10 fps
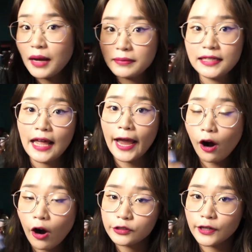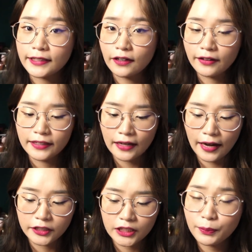I'm in aircon right now and
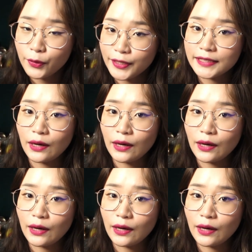I just put this